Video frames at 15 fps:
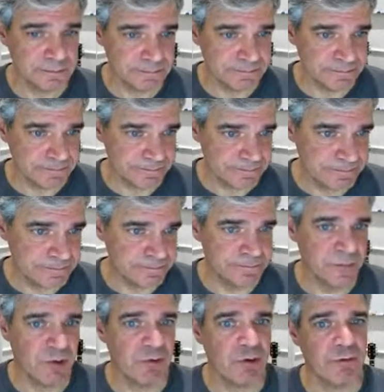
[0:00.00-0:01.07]

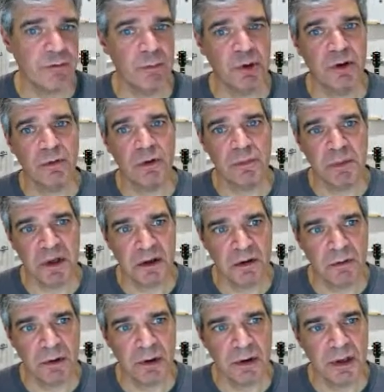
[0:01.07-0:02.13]
If you're familiar with
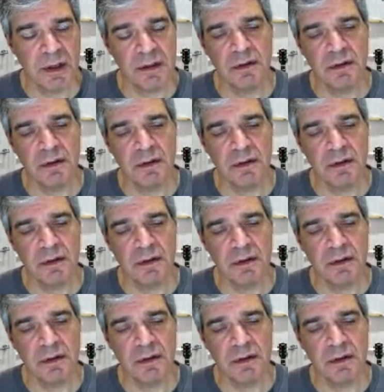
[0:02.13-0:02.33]
BigQuery,